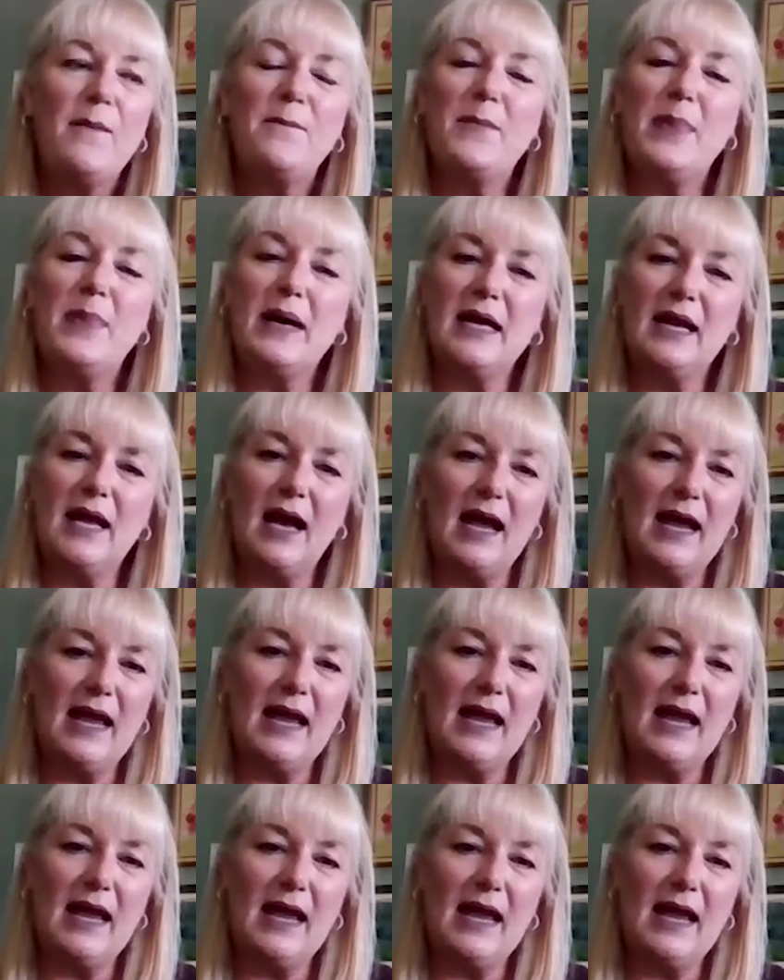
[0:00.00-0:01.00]
But
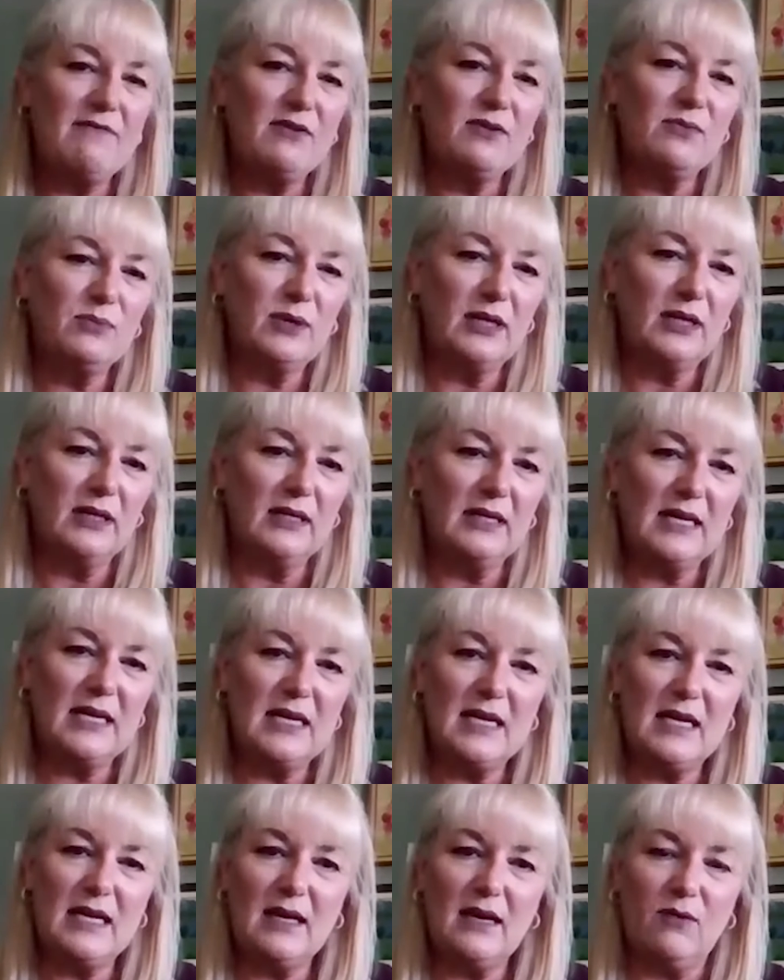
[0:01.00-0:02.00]
I never
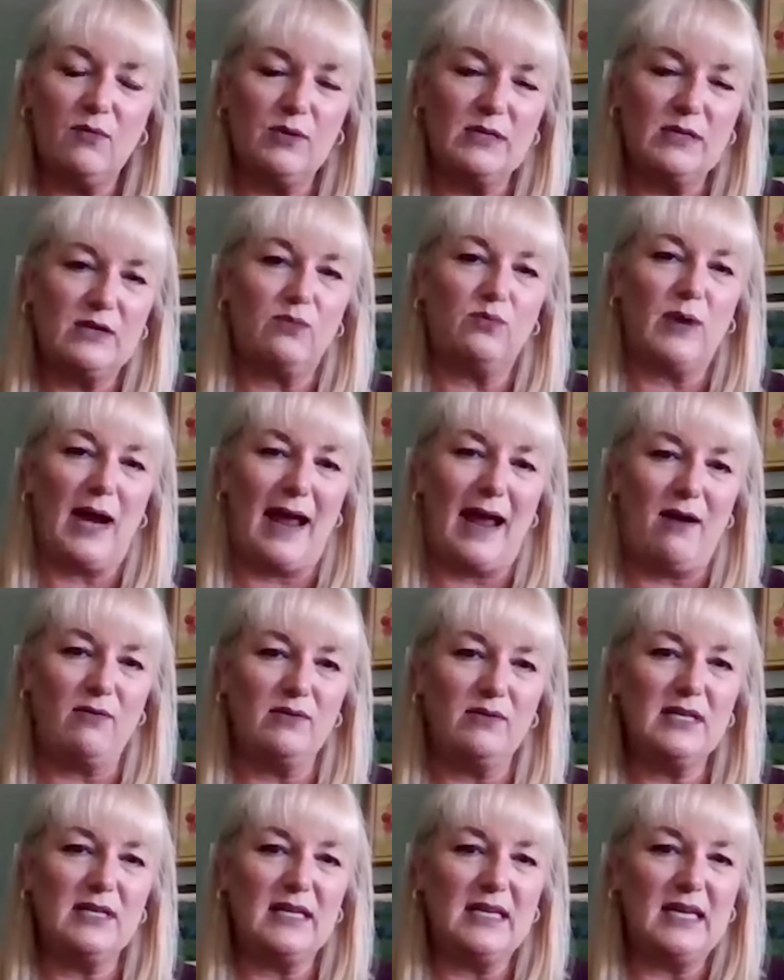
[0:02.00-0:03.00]
really was
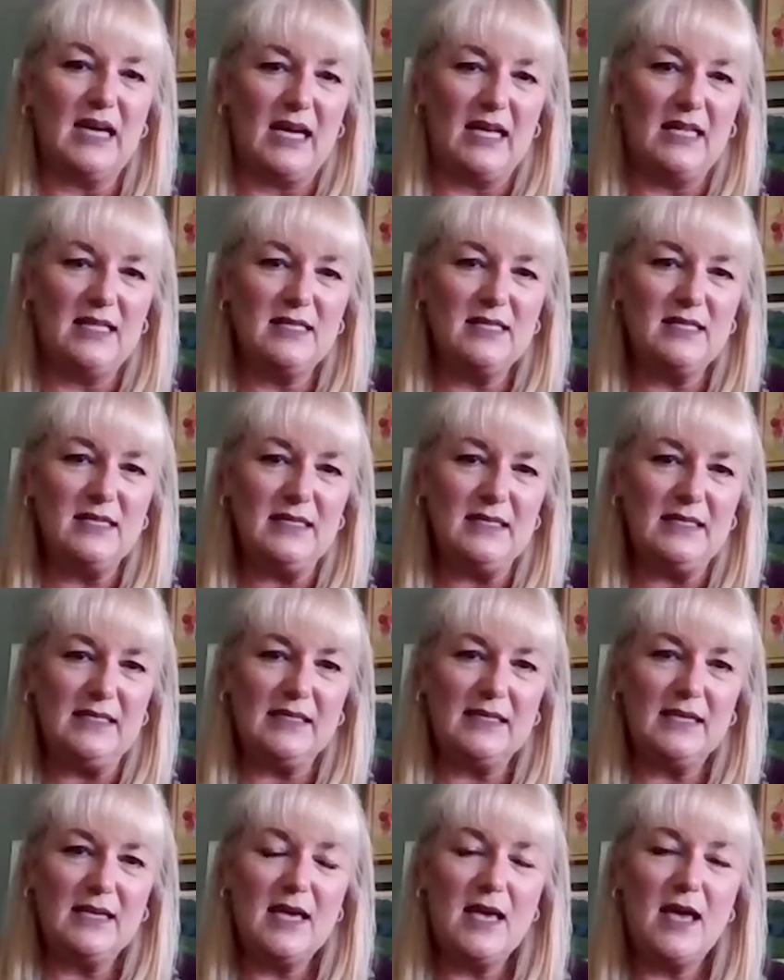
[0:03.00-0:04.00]
around
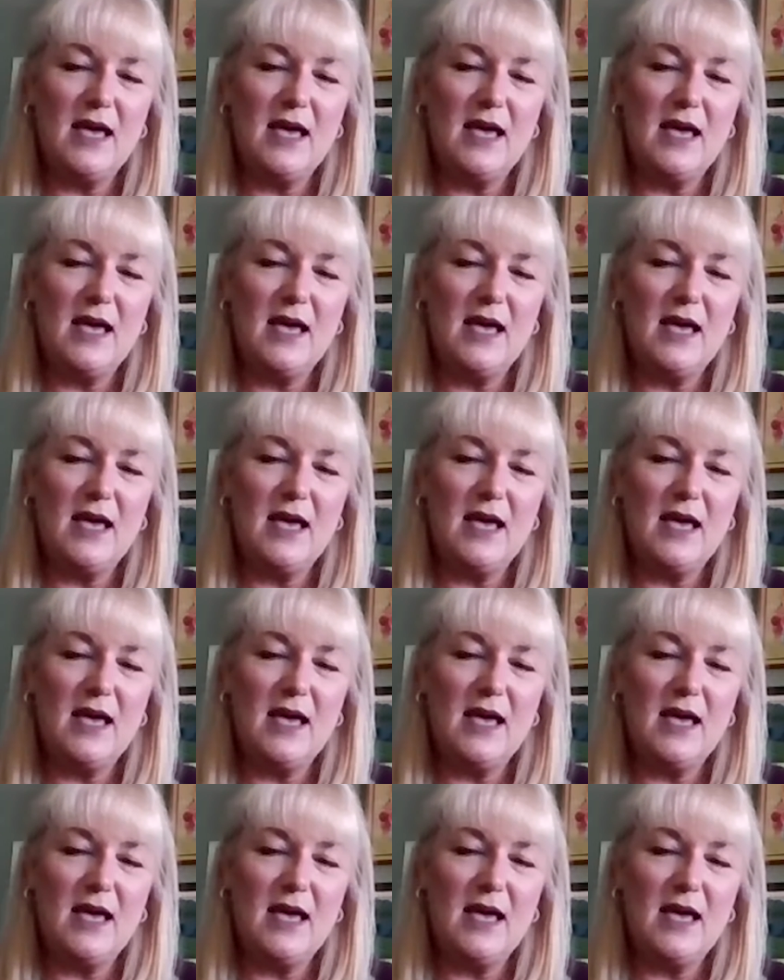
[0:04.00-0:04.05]
guns.